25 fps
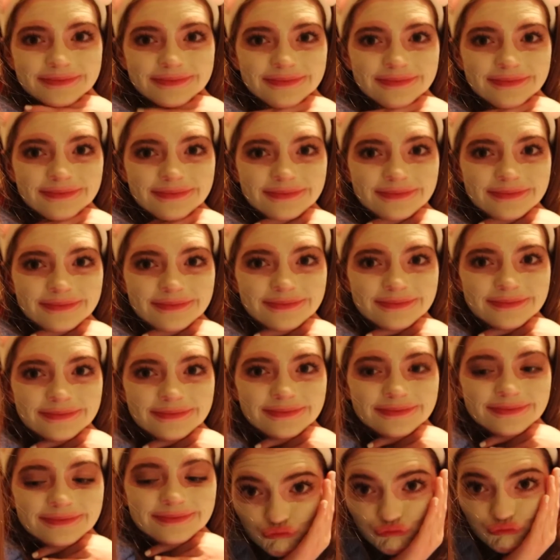
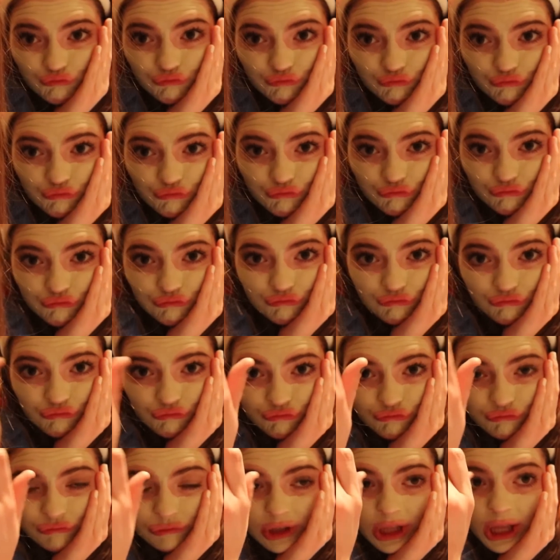
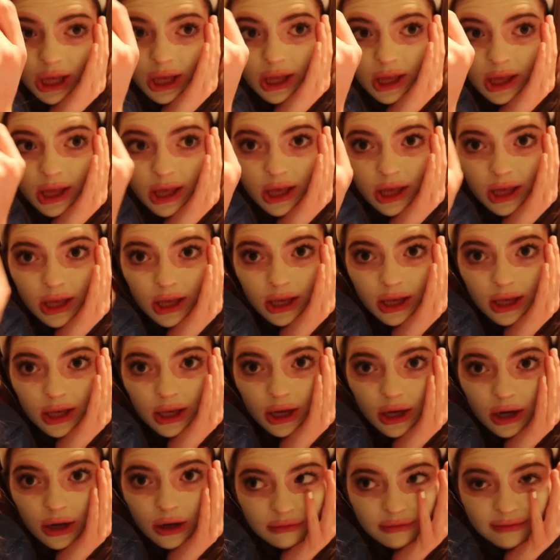
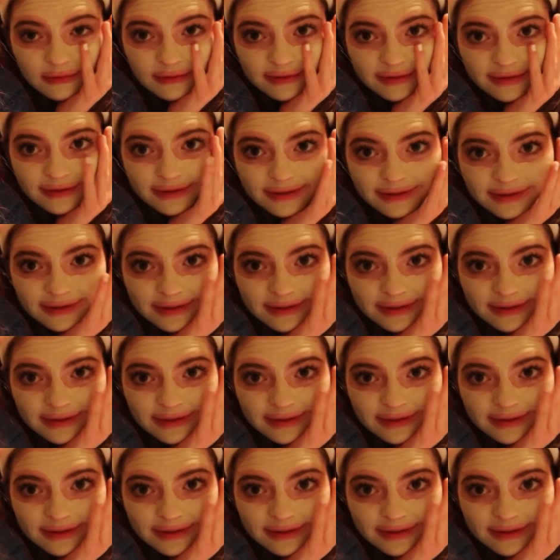[no speech]